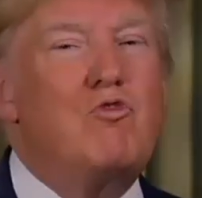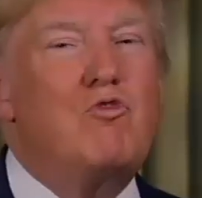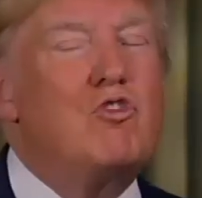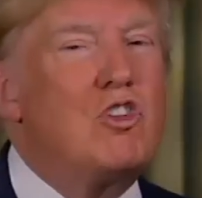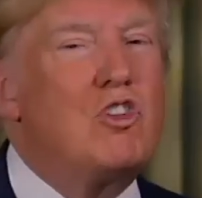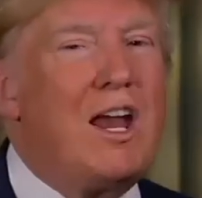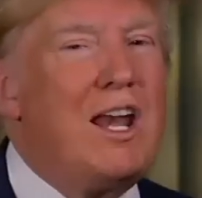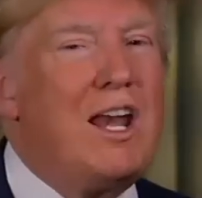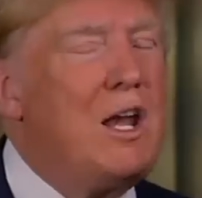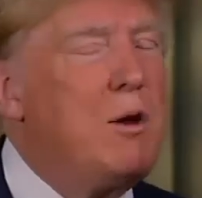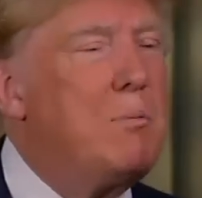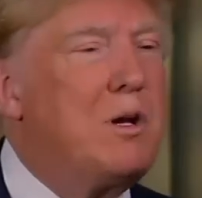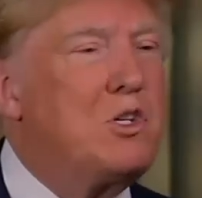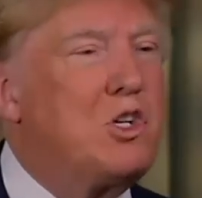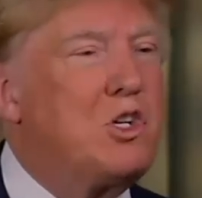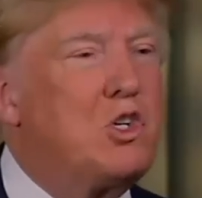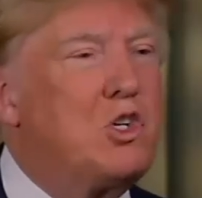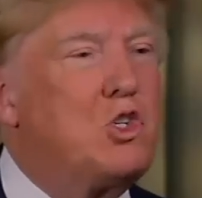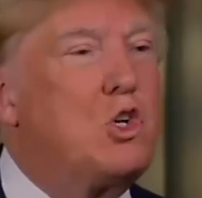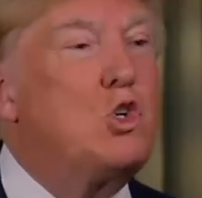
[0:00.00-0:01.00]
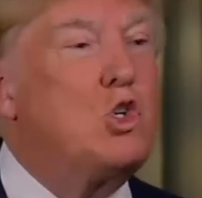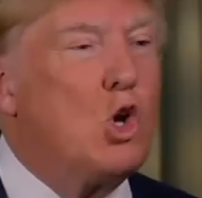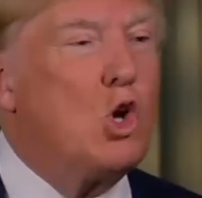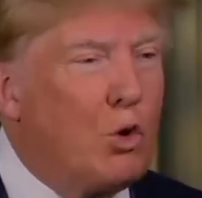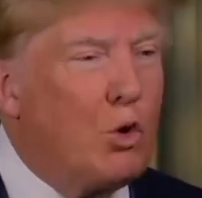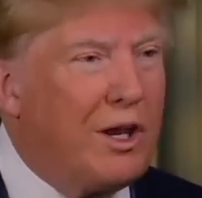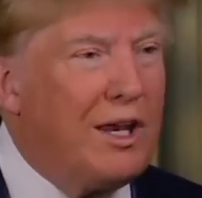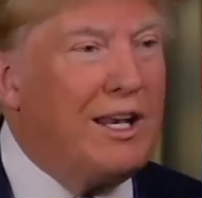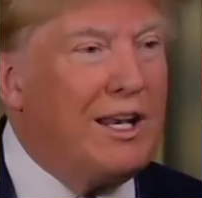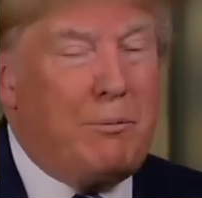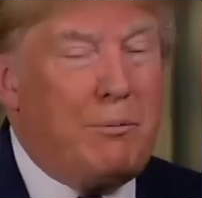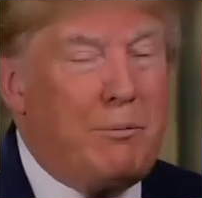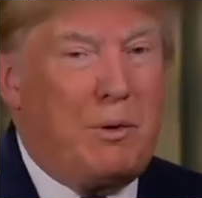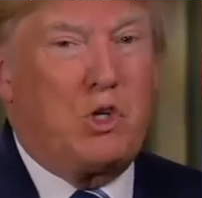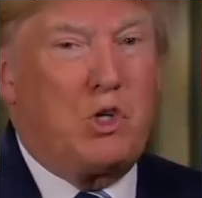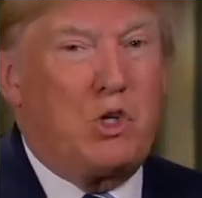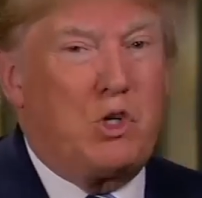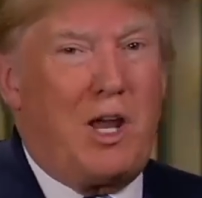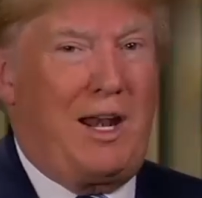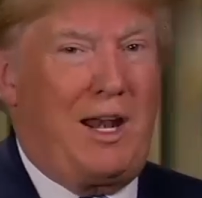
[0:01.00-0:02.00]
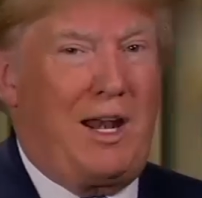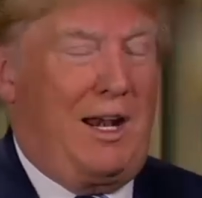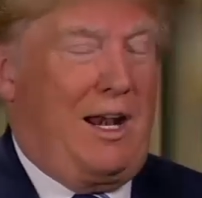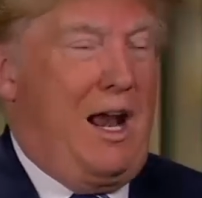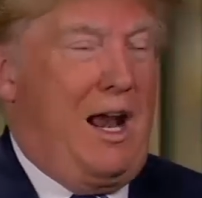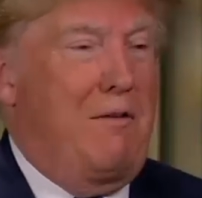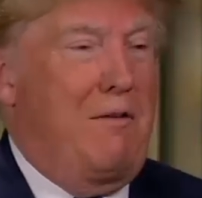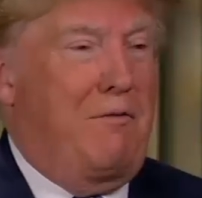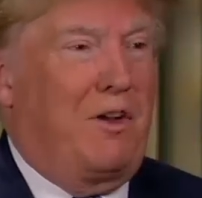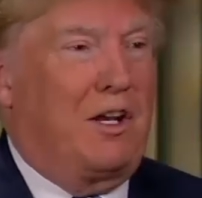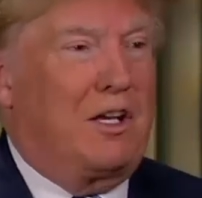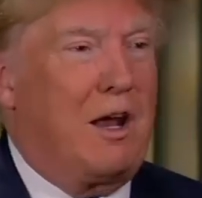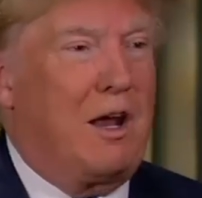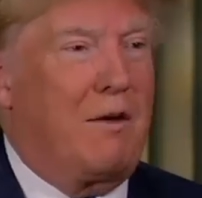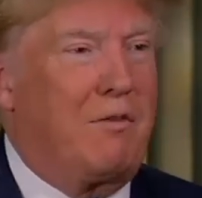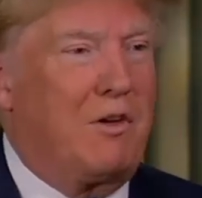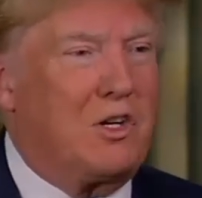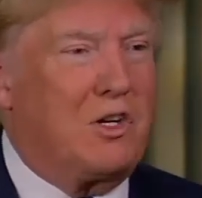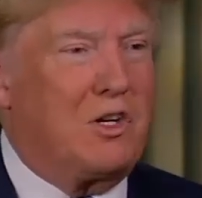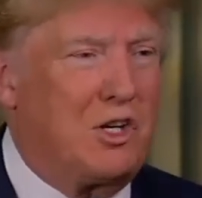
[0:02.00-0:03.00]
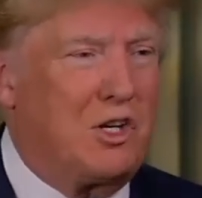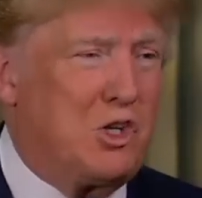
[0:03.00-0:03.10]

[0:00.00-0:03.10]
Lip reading: cited my sister jokingly because I had a conflict, obviously.